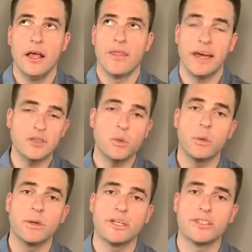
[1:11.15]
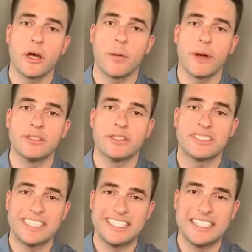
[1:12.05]
That is what we're going to talk about
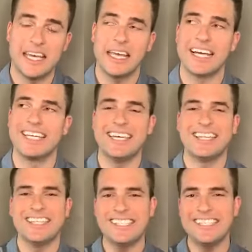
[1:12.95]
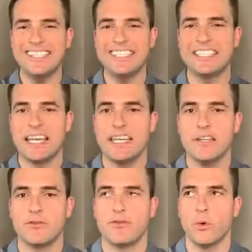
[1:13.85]
today. Again, this is intended
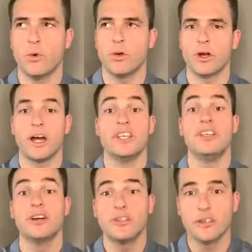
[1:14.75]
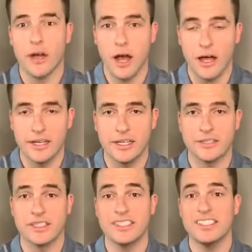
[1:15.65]
for a younger audience.
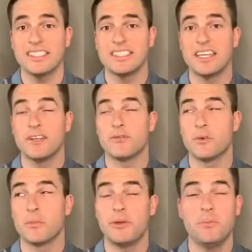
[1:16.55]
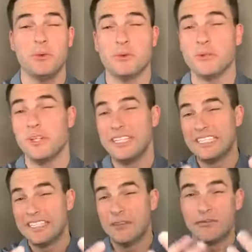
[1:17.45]
This is intended for people
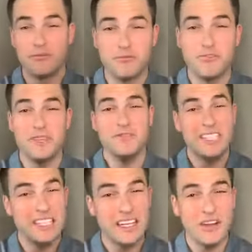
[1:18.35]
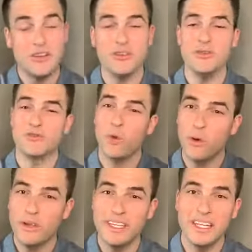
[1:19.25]
50 and under,
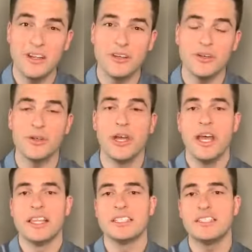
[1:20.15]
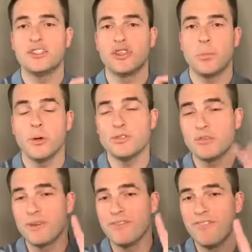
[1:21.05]
40 and under. This is supposed to
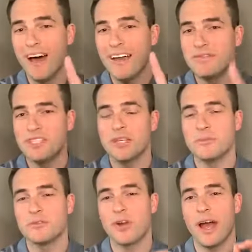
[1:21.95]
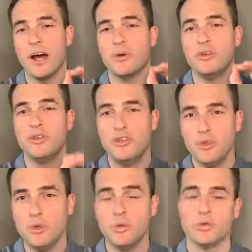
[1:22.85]
be 5 tips for how you
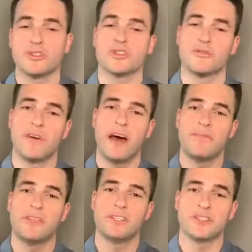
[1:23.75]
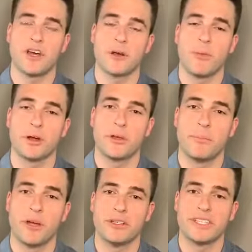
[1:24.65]
will survive this stock market
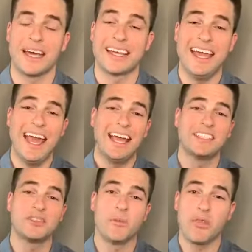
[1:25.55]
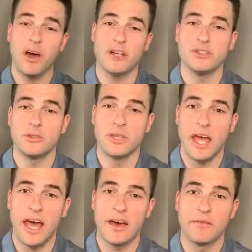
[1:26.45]
bear attack and some thoughts you can
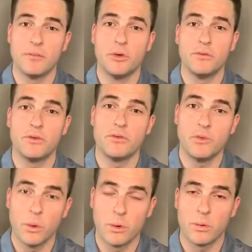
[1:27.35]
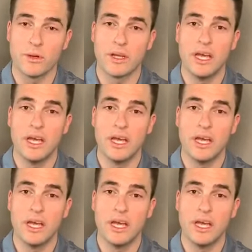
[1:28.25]
have moving forward.